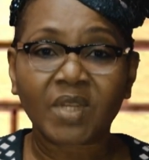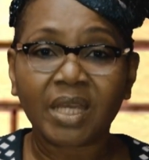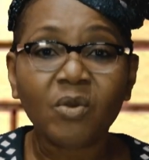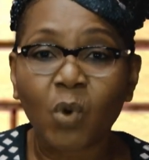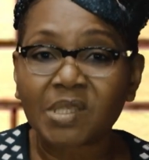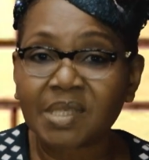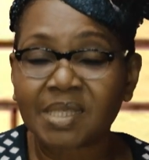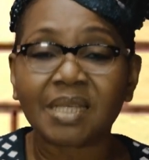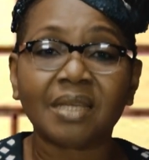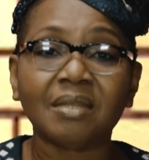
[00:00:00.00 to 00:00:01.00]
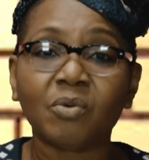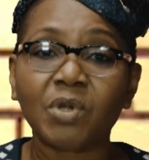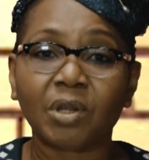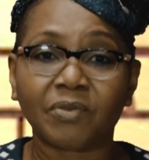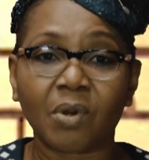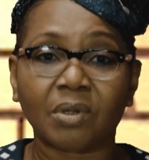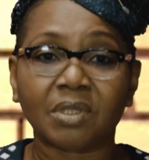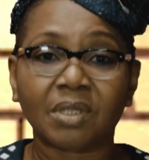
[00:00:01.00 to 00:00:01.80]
He wasn't seeking the will of God.